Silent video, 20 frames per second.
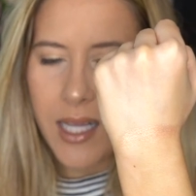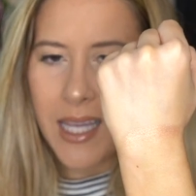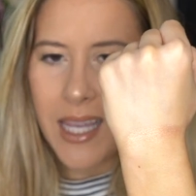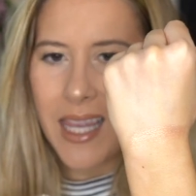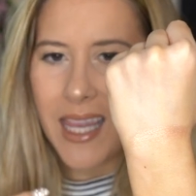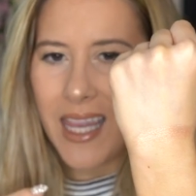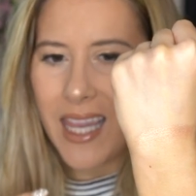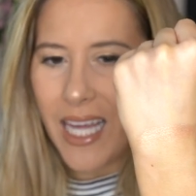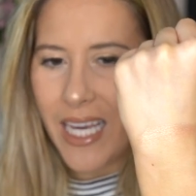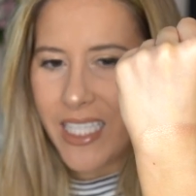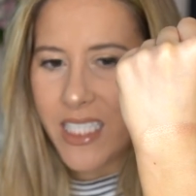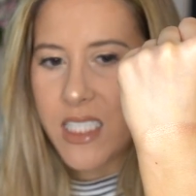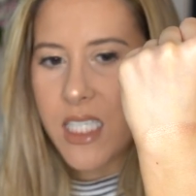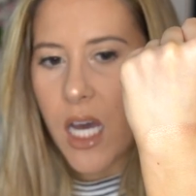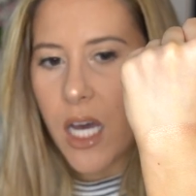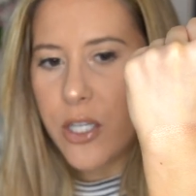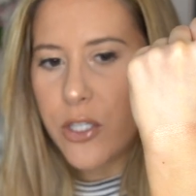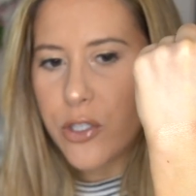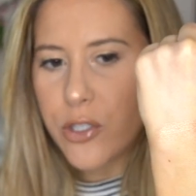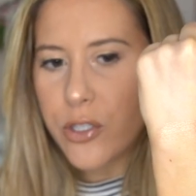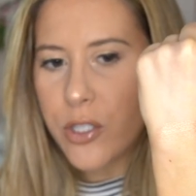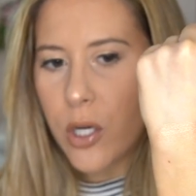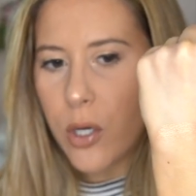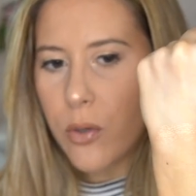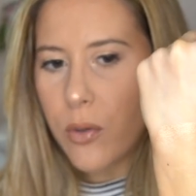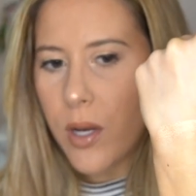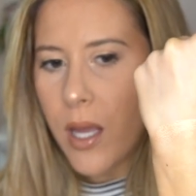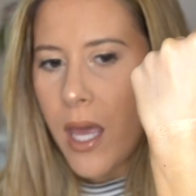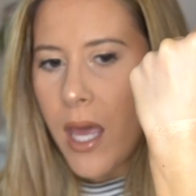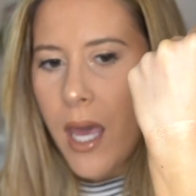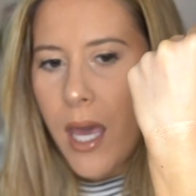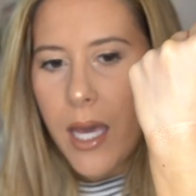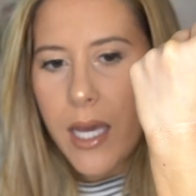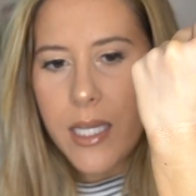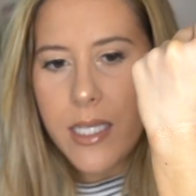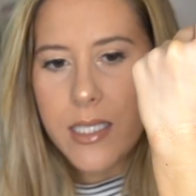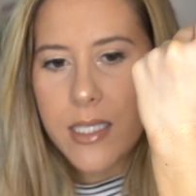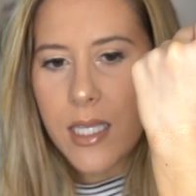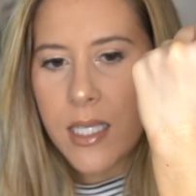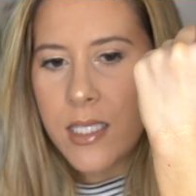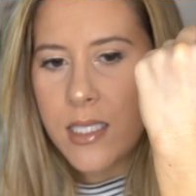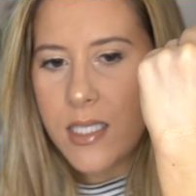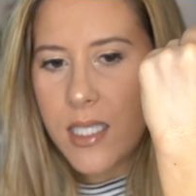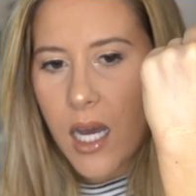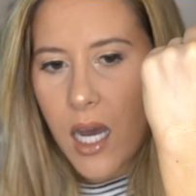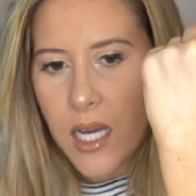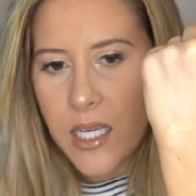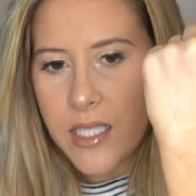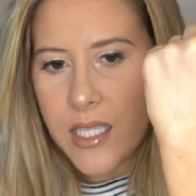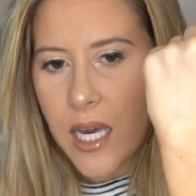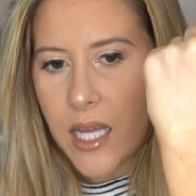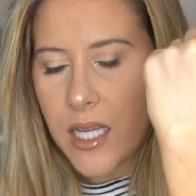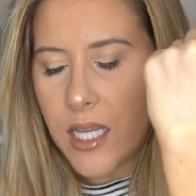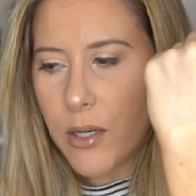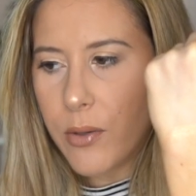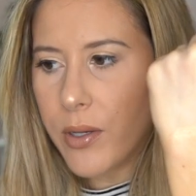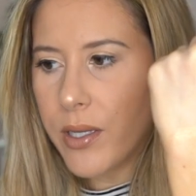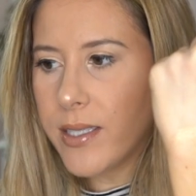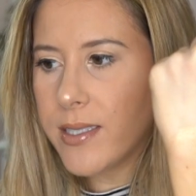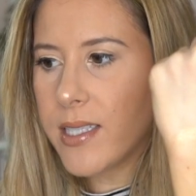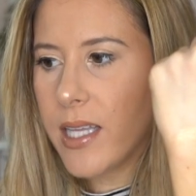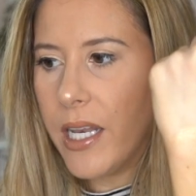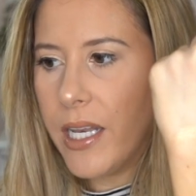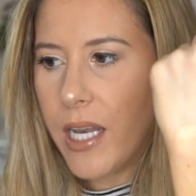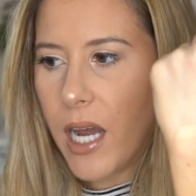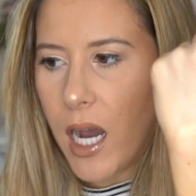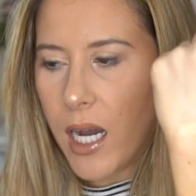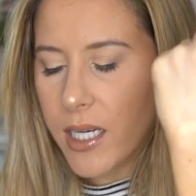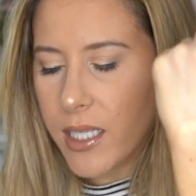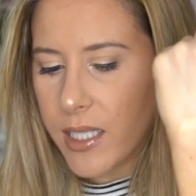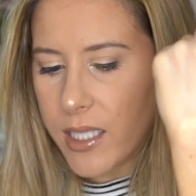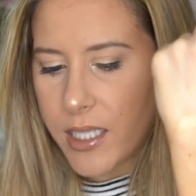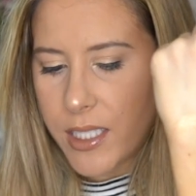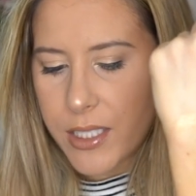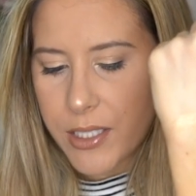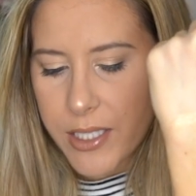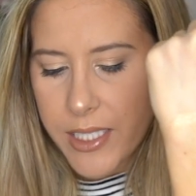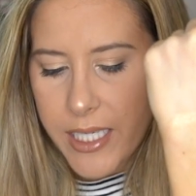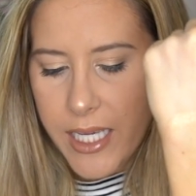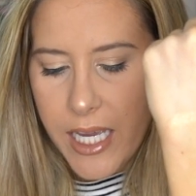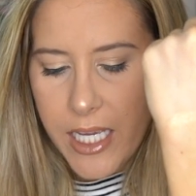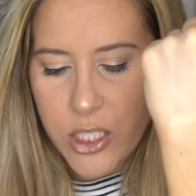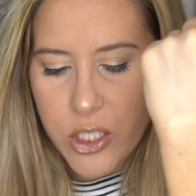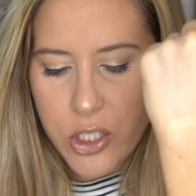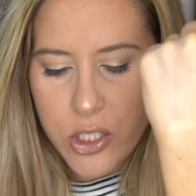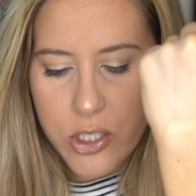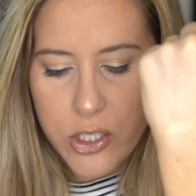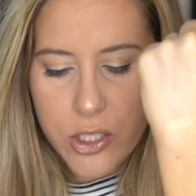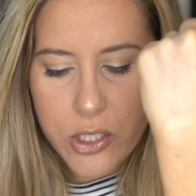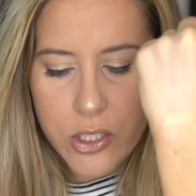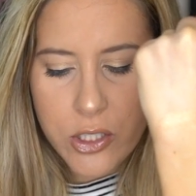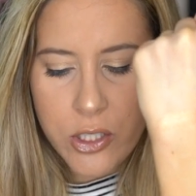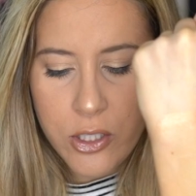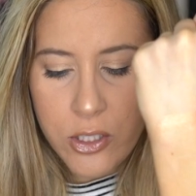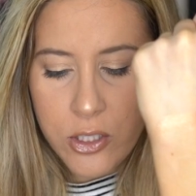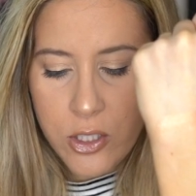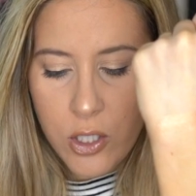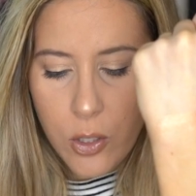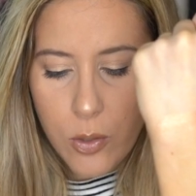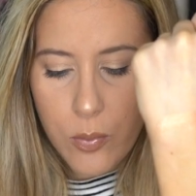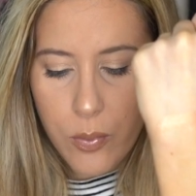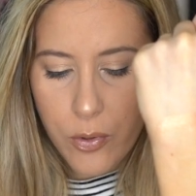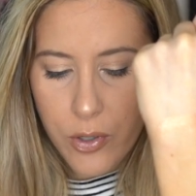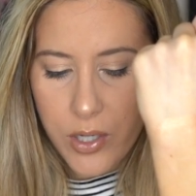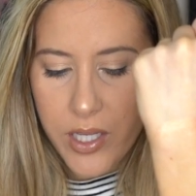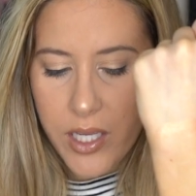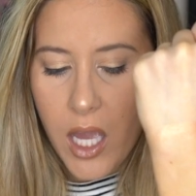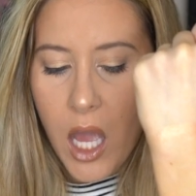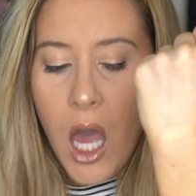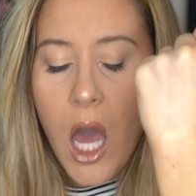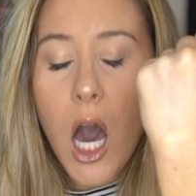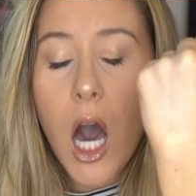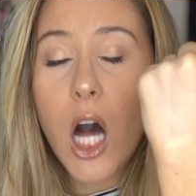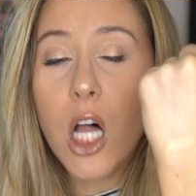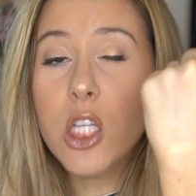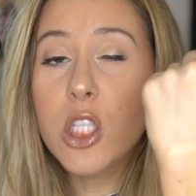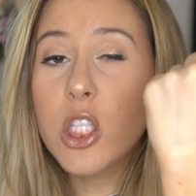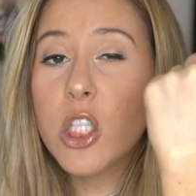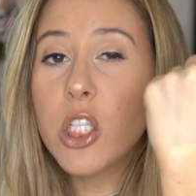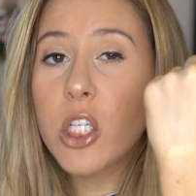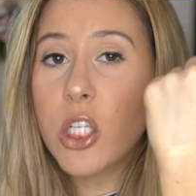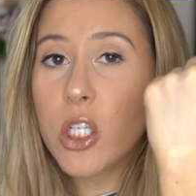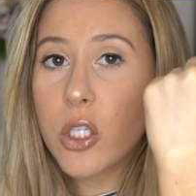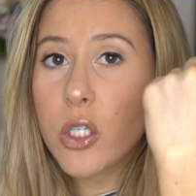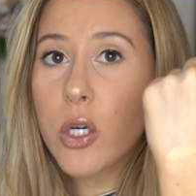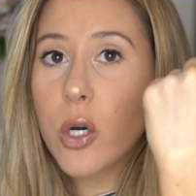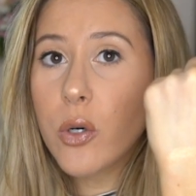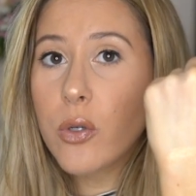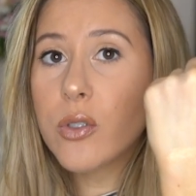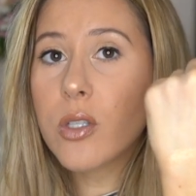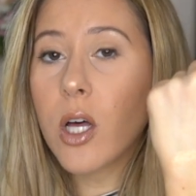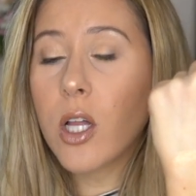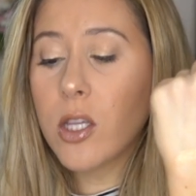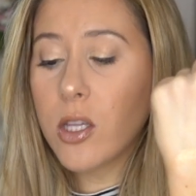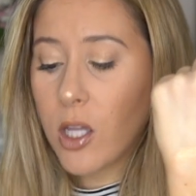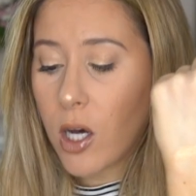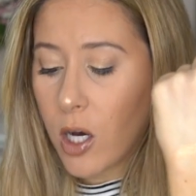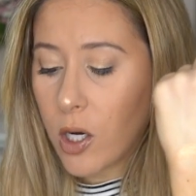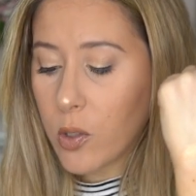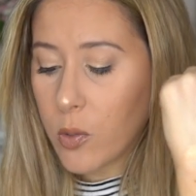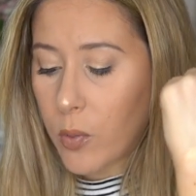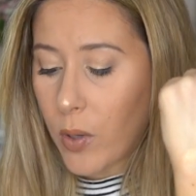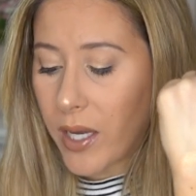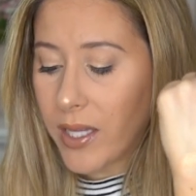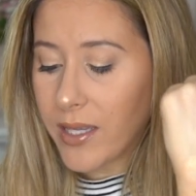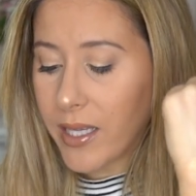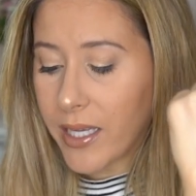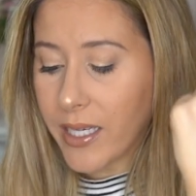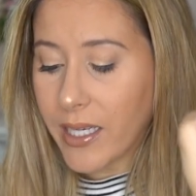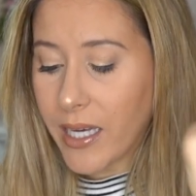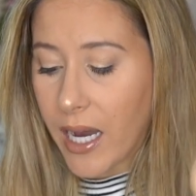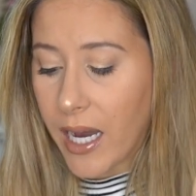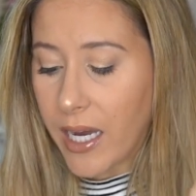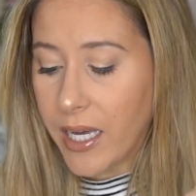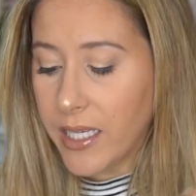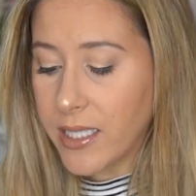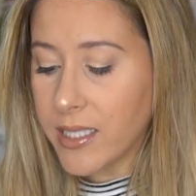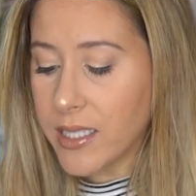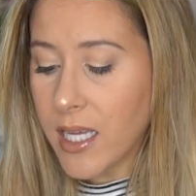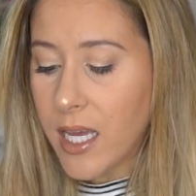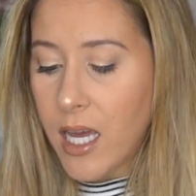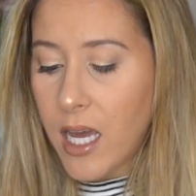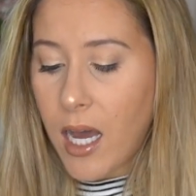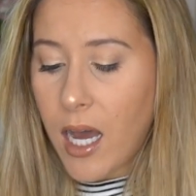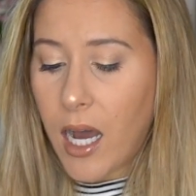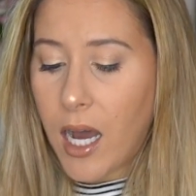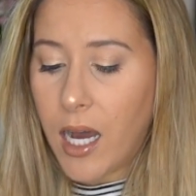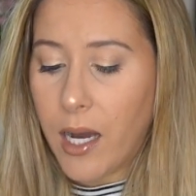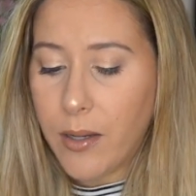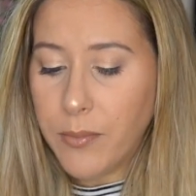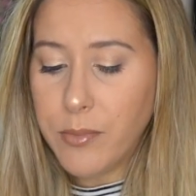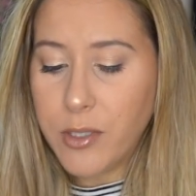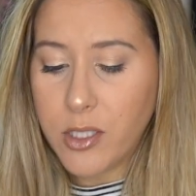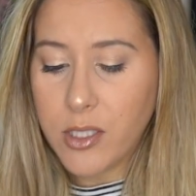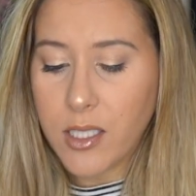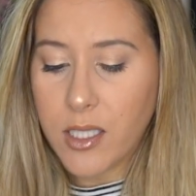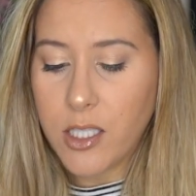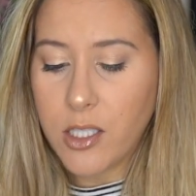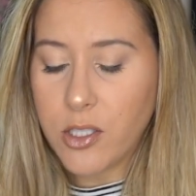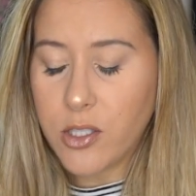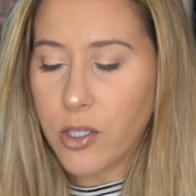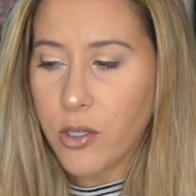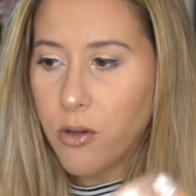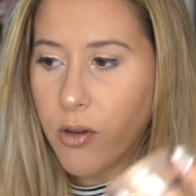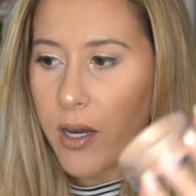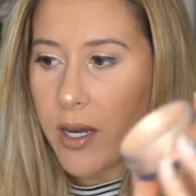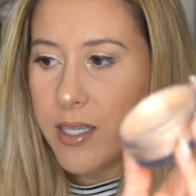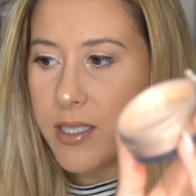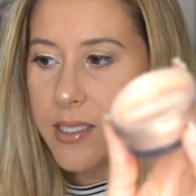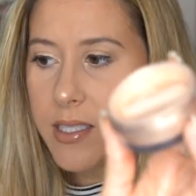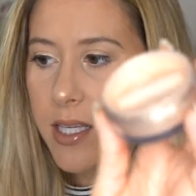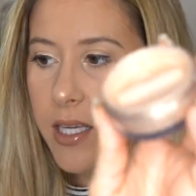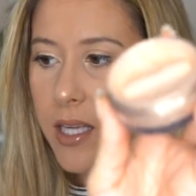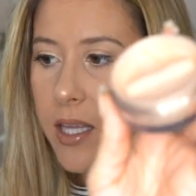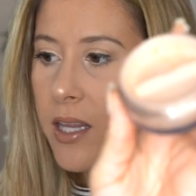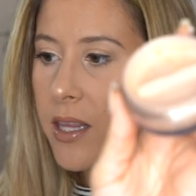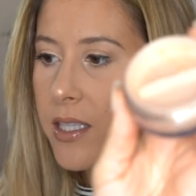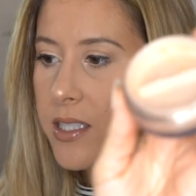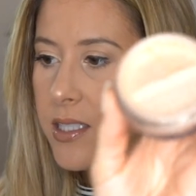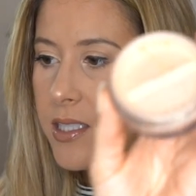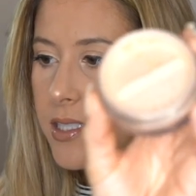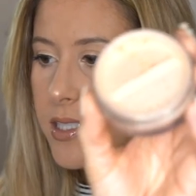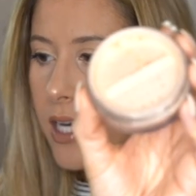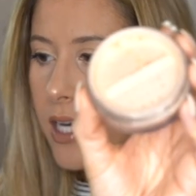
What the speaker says: light undertone. It is not yellow. It is not glittery. It just looks so pretty. A little goes a long way. Like, guys, I'm just gonna show you guys, like, this is